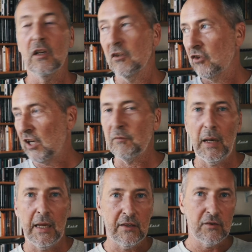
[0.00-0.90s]
chess
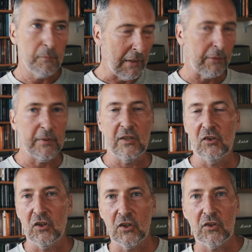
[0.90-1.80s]
players,
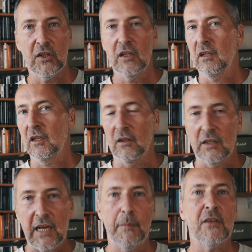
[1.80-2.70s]
mathematicians, you know,
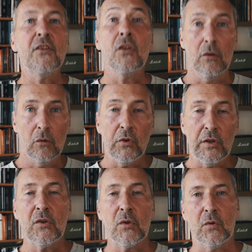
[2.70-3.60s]
chemists, all
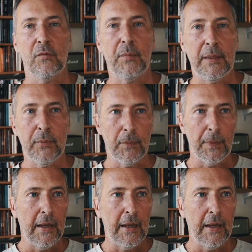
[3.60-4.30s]
these sorts of people,